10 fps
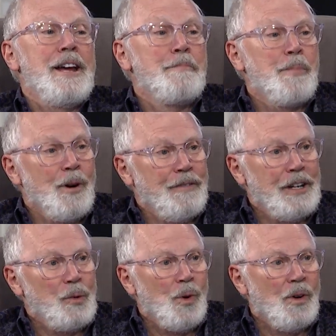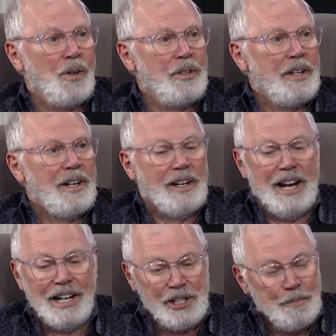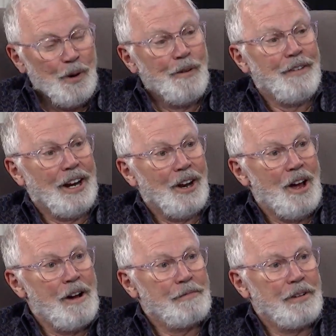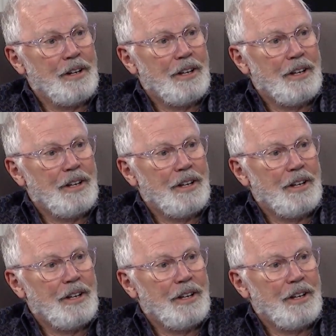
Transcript: imperfect world, yeah. and it's perfect love.